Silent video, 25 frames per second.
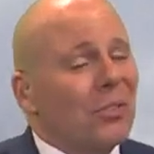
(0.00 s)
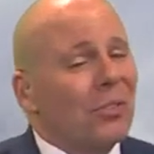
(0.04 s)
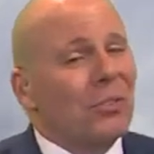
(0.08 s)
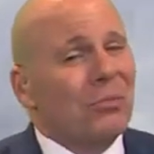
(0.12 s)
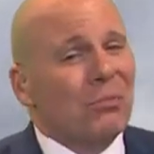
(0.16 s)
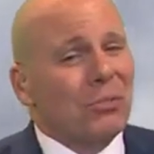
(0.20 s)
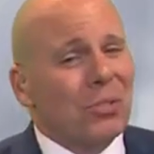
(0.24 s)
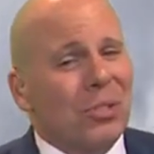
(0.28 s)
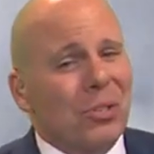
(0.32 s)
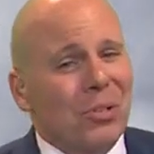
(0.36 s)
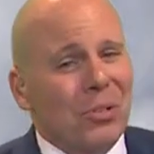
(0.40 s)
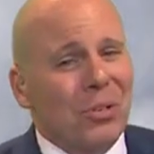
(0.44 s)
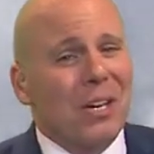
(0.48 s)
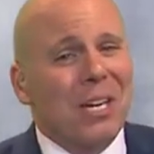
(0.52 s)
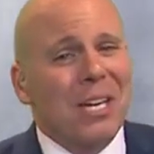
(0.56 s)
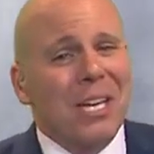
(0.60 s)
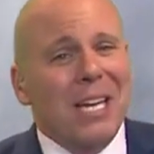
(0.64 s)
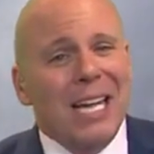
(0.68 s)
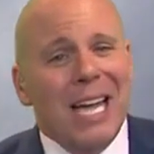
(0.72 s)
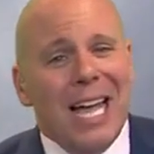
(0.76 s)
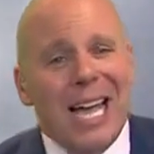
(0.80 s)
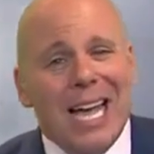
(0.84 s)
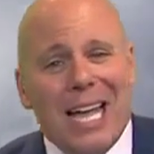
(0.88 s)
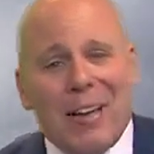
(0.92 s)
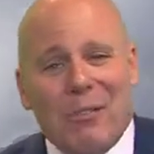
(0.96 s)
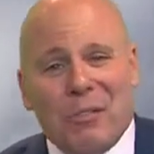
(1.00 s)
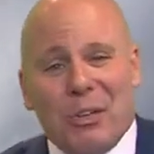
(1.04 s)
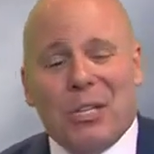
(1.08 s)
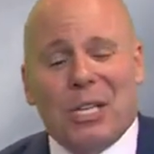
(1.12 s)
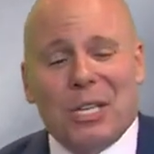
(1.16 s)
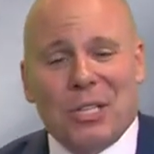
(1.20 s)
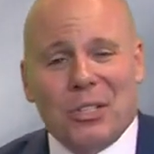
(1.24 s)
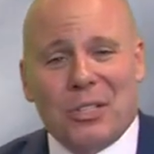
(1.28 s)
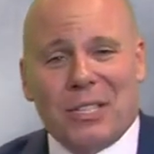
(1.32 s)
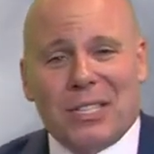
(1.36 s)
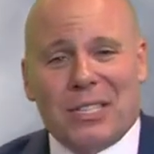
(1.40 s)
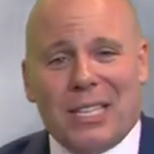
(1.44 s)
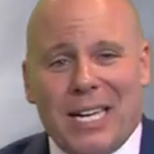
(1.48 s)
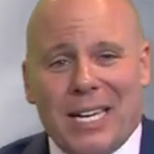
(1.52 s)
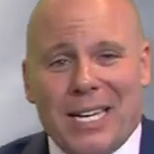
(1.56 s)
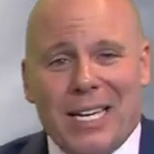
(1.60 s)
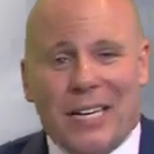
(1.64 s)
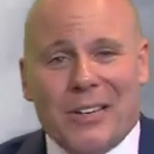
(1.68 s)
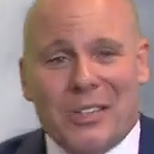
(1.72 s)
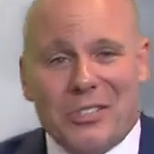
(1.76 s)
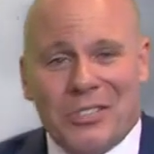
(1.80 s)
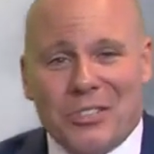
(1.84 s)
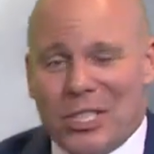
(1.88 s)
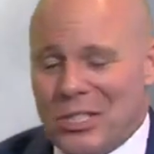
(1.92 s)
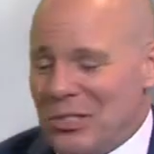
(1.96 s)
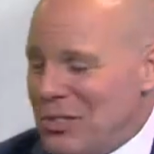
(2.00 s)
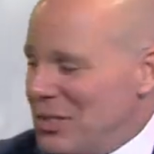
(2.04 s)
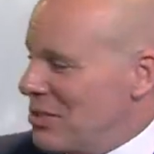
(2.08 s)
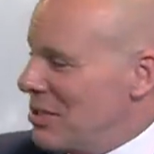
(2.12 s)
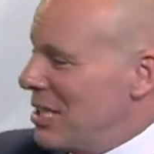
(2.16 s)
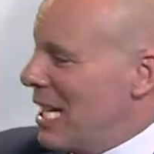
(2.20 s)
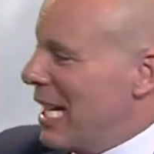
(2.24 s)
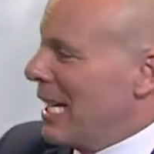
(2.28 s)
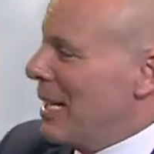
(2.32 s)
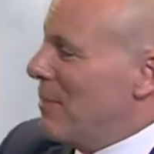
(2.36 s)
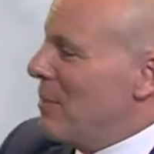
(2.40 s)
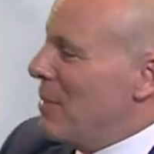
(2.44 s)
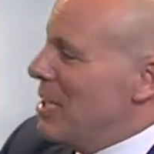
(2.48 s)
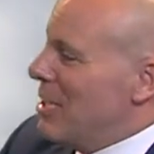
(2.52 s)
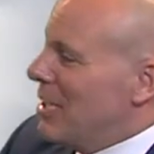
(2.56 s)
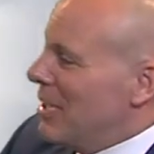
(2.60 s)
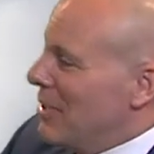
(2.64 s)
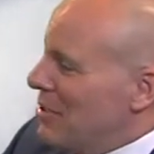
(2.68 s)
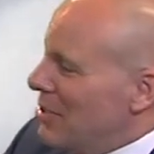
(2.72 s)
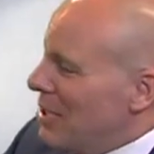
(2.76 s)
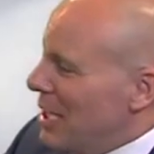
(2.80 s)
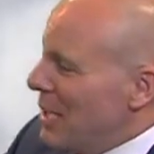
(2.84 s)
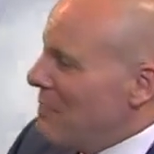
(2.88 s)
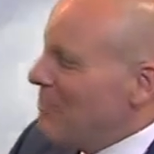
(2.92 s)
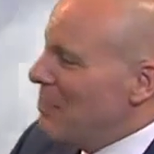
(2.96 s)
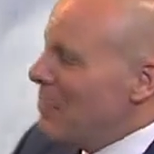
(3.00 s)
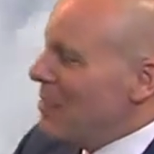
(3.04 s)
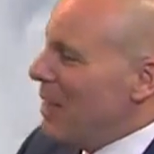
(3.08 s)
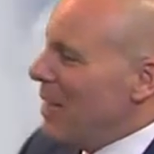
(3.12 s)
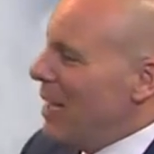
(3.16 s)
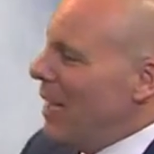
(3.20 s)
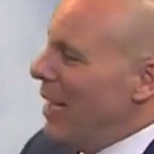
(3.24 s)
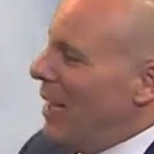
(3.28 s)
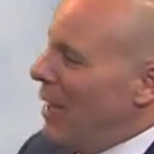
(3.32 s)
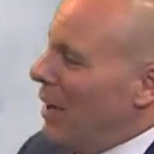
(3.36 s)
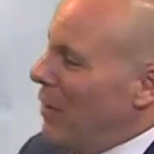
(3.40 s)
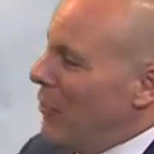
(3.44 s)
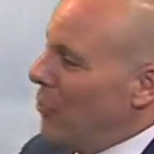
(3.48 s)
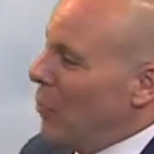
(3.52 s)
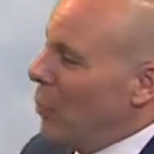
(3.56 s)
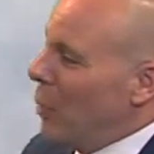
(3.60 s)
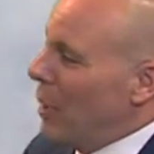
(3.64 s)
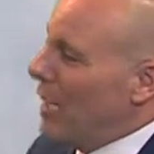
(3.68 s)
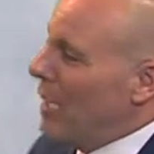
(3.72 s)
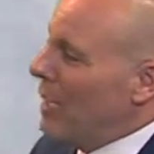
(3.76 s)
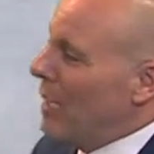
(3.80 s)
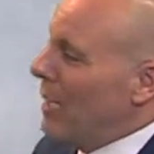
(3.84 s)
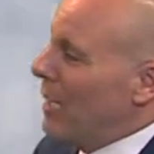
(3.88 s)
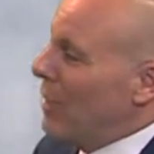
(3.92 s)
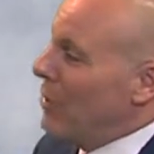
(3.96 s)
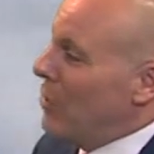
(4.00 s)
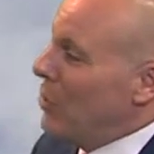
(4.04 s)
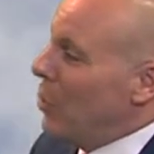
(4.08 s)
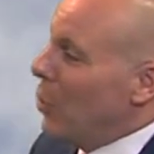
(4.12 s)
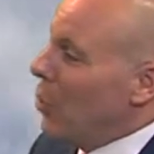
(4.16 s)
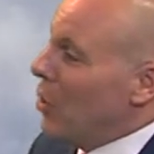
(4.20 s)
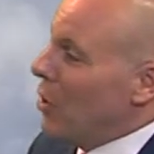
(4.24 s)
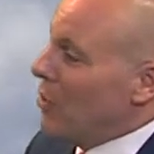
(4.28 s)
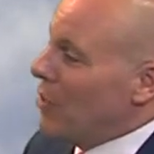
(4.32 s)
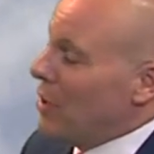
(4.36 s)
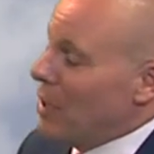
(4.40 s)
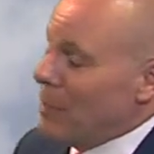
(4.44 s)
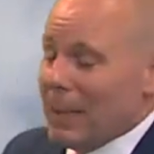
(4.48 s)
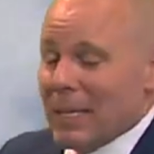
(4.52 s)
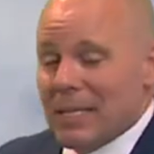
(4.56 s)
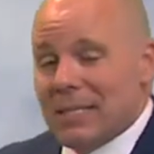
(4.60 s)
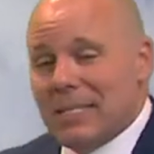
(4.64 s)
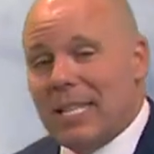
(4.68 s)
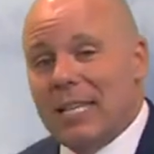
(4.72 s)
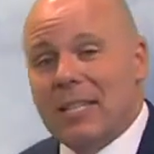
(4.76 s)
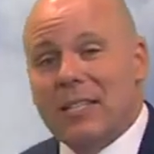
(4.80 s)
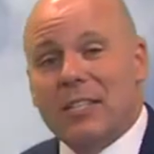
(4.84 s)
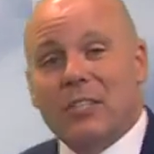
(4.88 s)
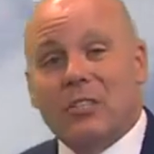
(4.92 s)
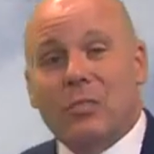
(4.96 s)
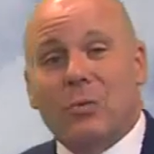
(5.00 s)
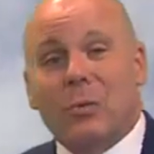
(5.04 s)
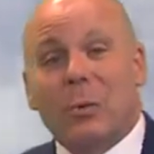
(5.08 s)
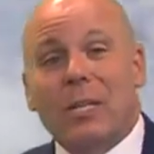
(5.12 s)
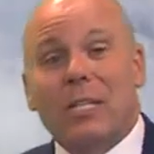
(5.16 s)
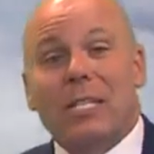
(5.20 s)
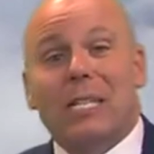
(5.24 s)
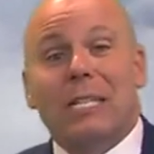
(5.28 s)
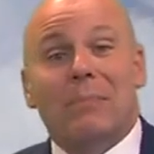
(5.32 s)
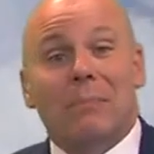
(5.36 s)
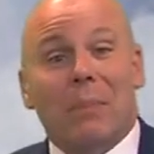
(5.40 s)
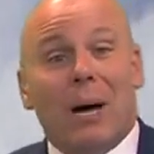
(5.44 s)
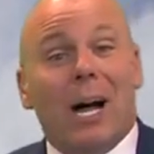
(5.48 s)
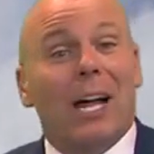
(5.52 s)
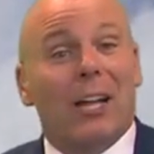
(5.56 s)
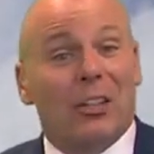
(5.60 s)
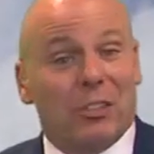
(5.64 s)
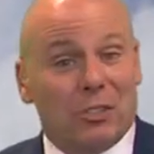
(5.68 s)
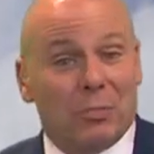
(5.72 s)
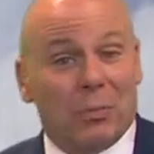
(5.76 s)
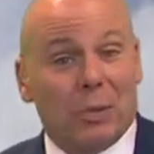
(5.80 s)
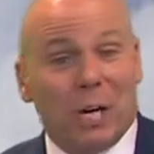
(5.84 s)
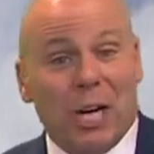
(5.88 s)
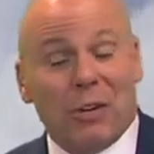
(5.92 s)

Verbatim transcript: through. And we'll get a look at that here in just a second. But you can see uh, wind north at about 10 to 20 miles per